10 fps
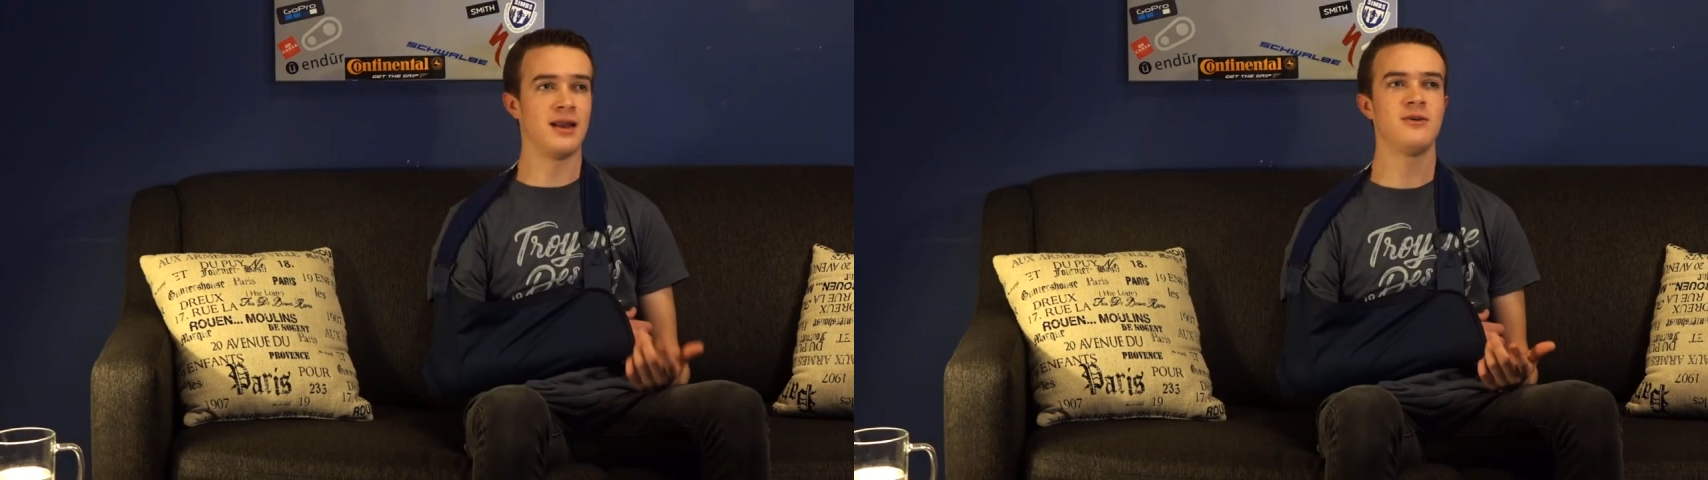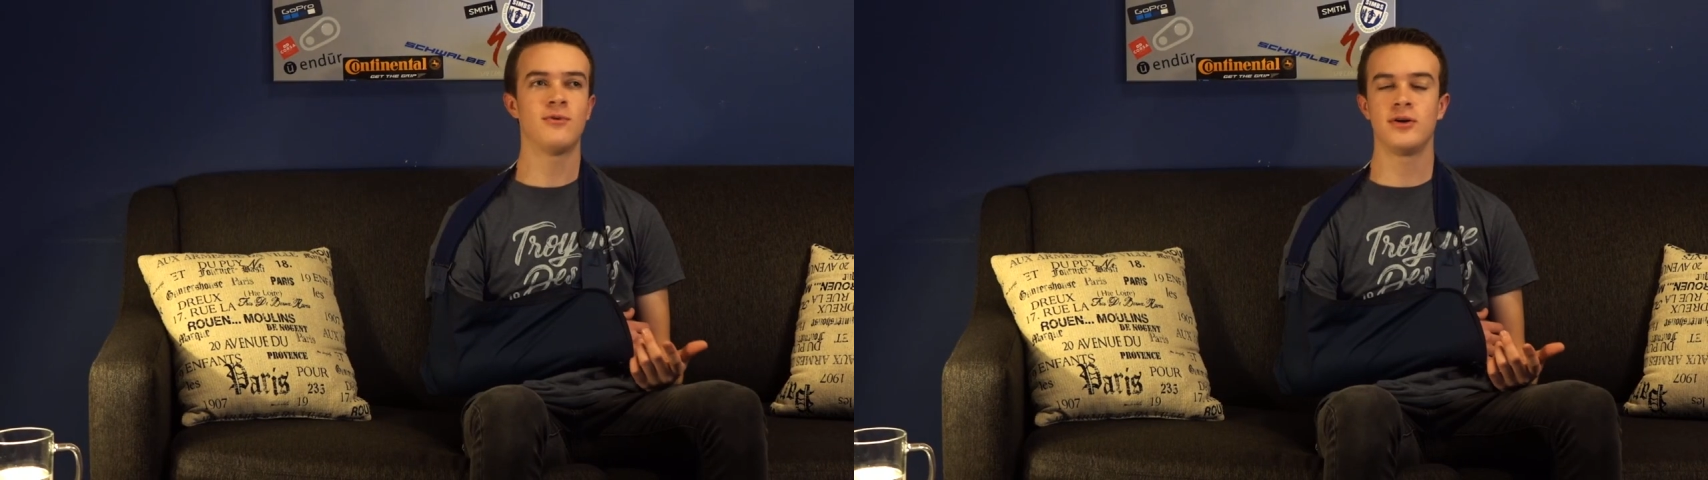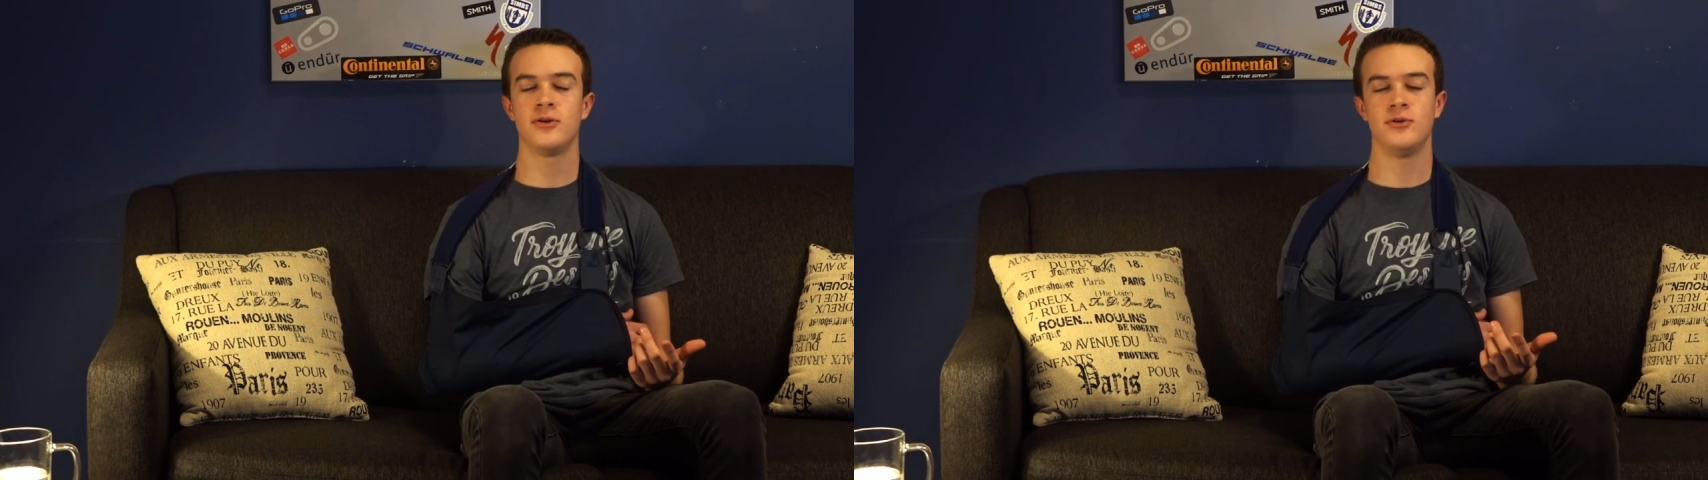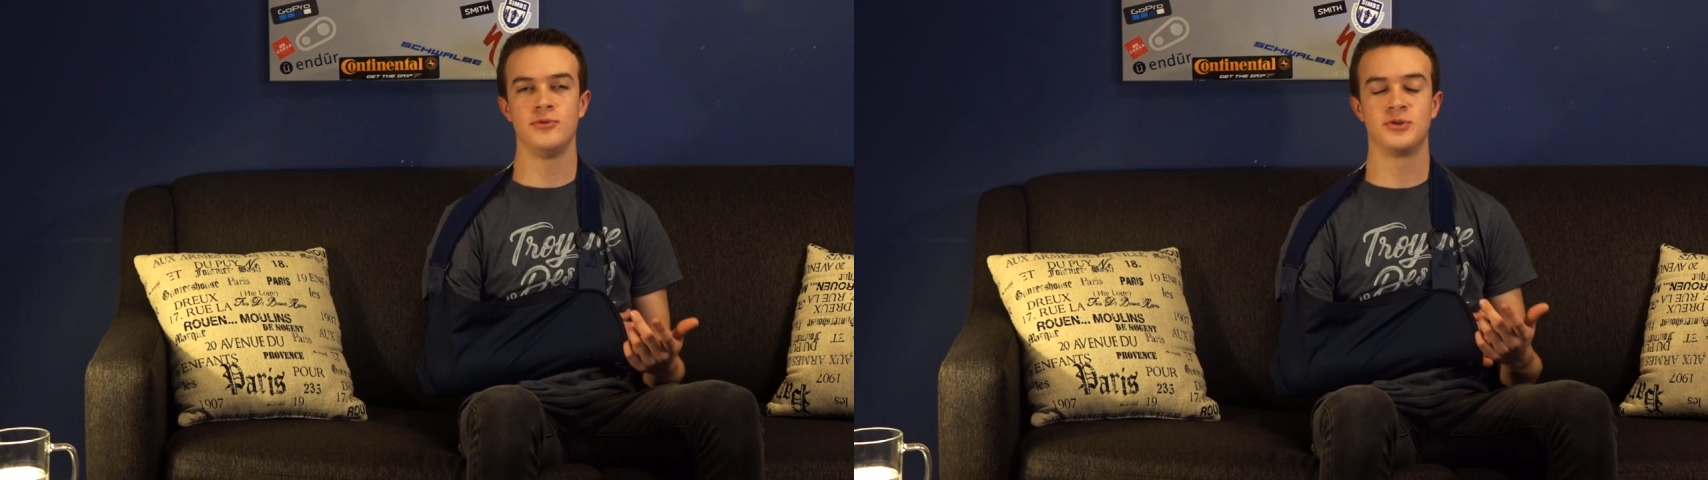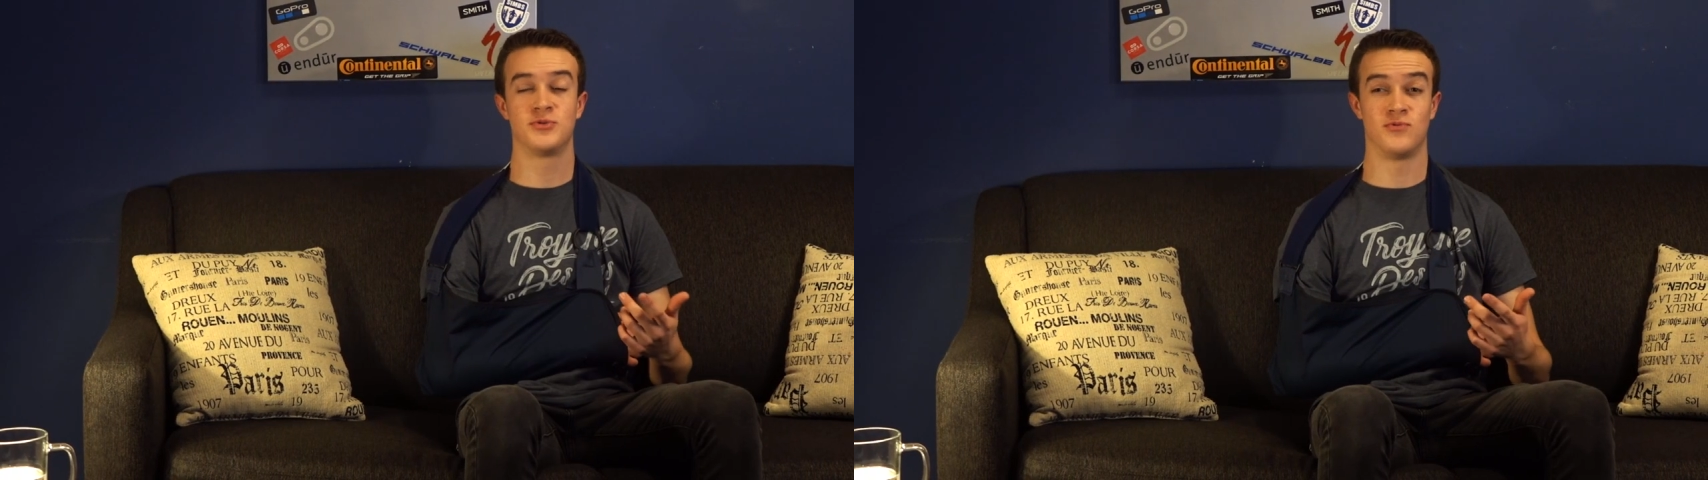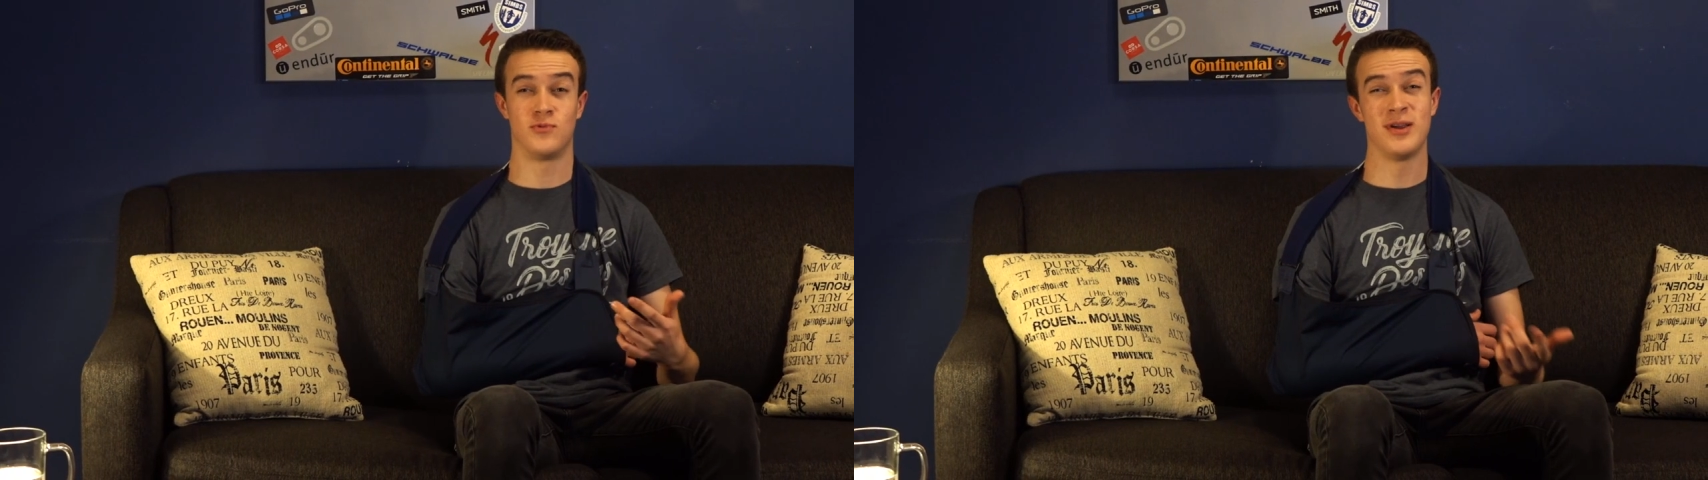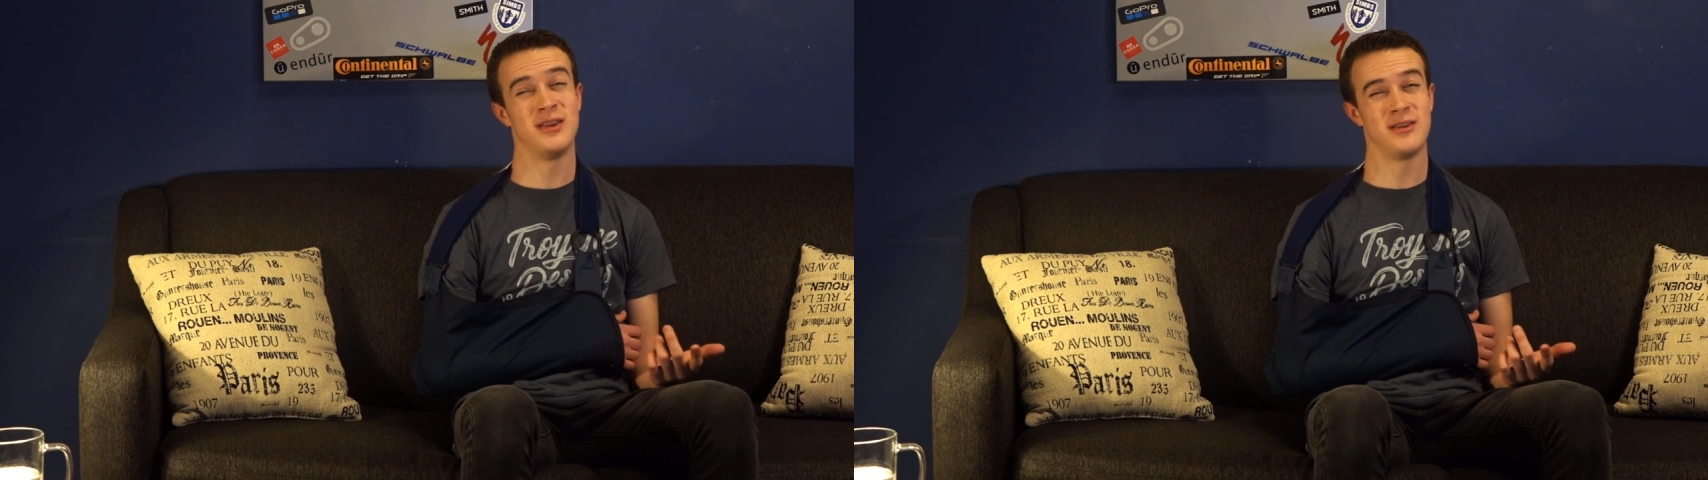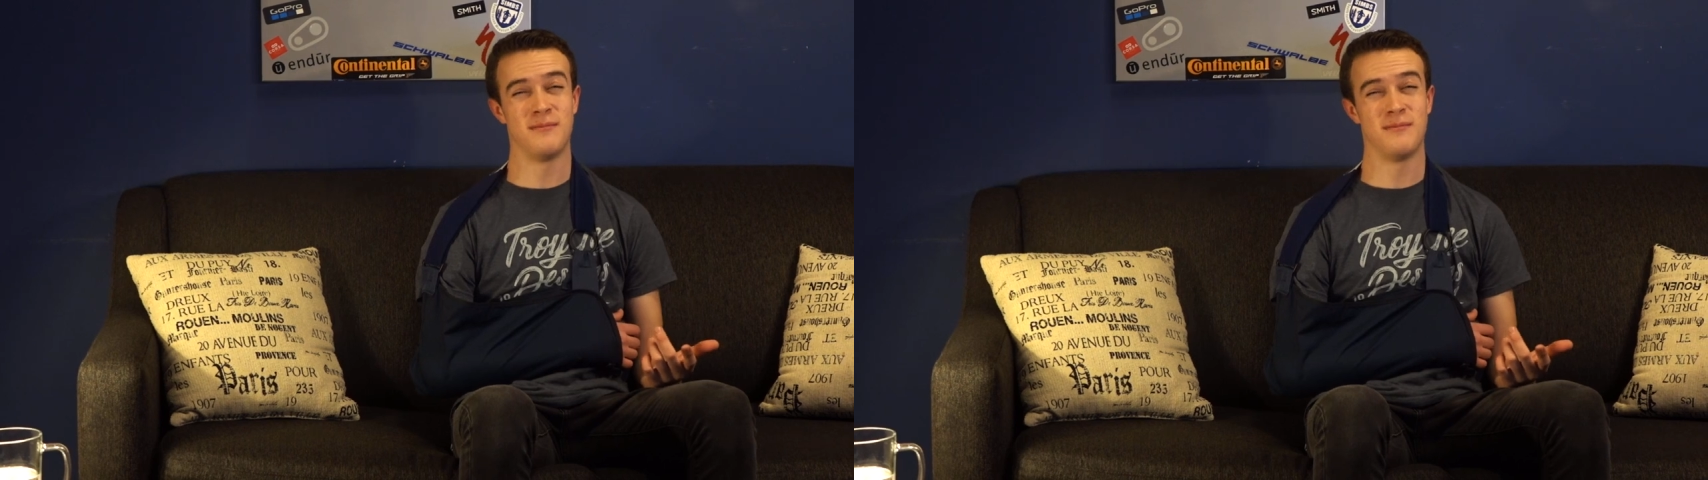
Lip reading: anyone who's ridden